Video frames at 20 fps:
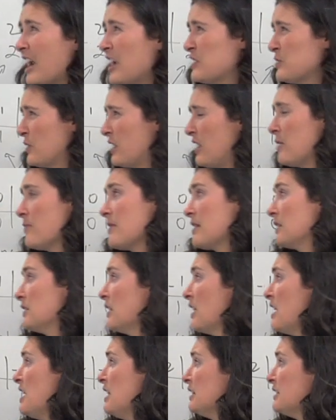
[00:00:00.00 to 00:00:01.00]
Here's what I mean.
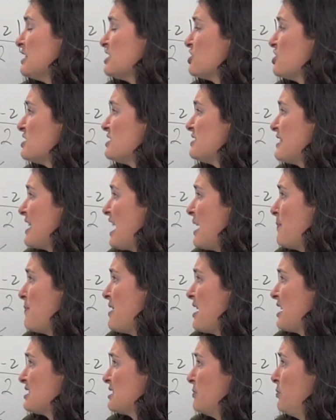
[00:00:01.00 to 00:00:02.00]
Let's just say I
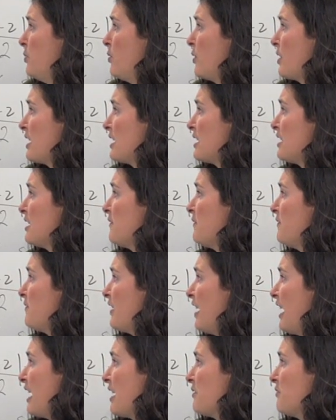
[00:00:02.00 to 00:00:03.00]
picked the point
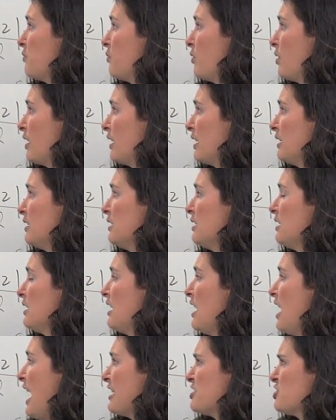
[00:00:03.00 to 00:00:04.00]
5, 1.
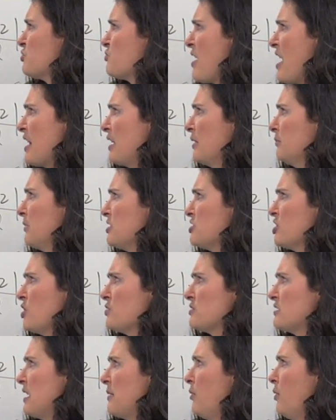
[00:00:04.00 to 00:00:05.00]
I just randomly
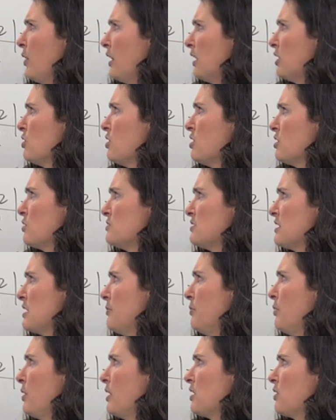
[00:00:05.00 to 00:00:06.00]
chose that point. You can use any
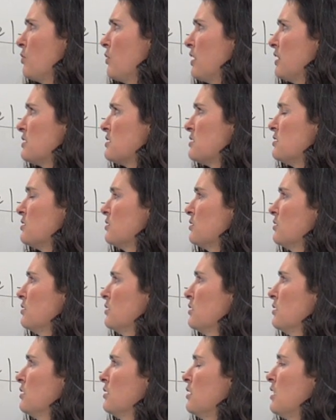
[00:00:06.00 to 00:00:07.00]
point you want to.
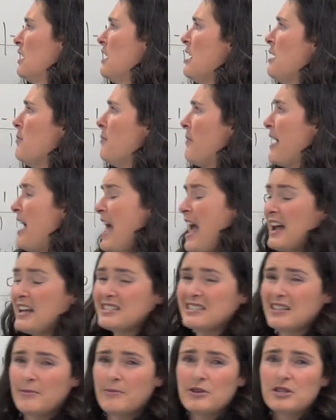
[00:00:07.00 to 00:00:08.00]
My
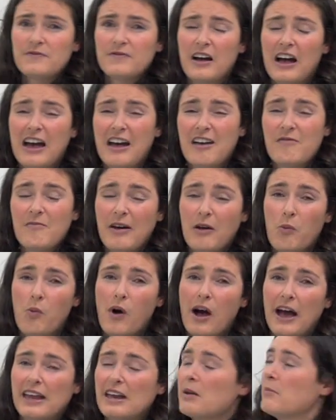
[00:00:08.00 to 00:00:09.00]
x number is 5, my
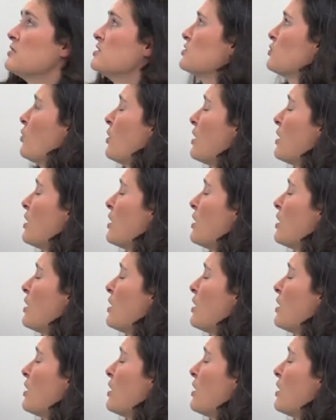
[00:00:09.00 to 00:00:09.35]
y number is